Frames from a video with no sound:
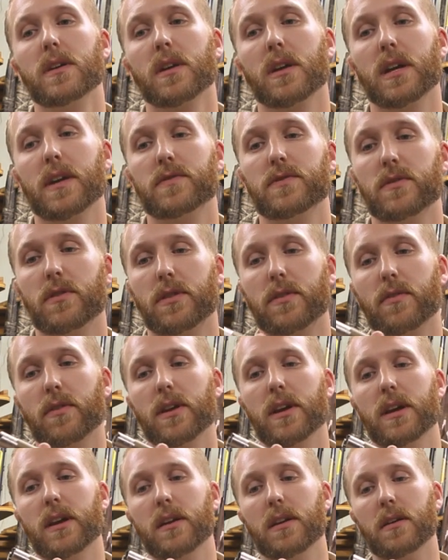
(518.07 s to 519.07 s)
Gives you
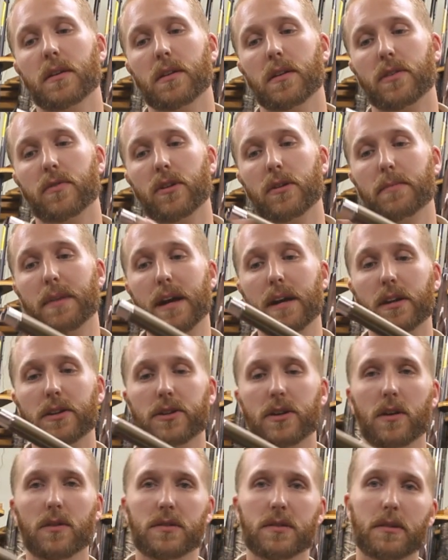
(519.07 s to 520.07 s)
three banded
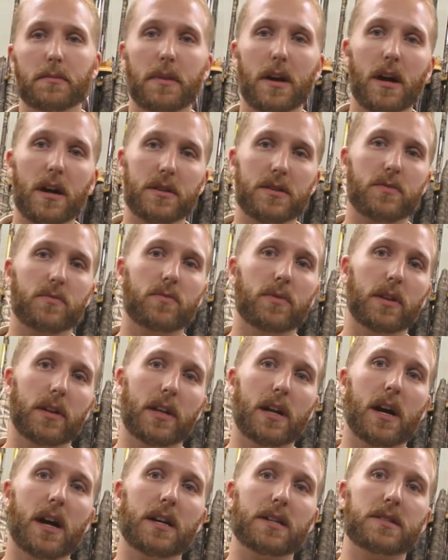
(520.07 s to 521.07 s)
chokes in the box. Really
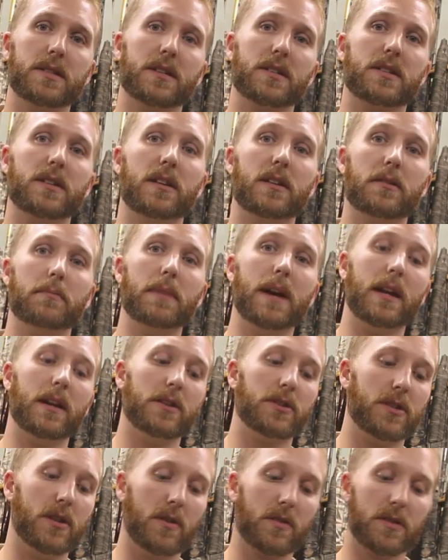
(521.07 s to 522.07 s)
nice extended
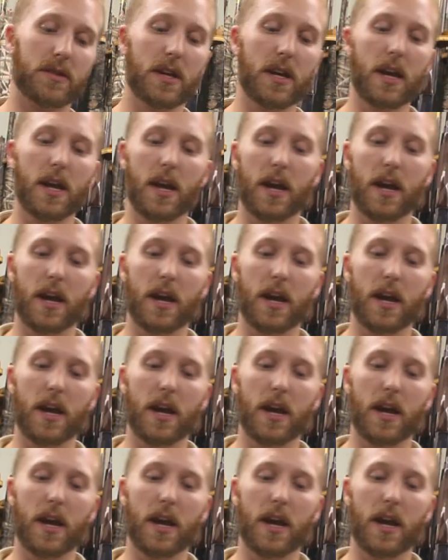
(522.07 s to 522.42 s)
banded chokes.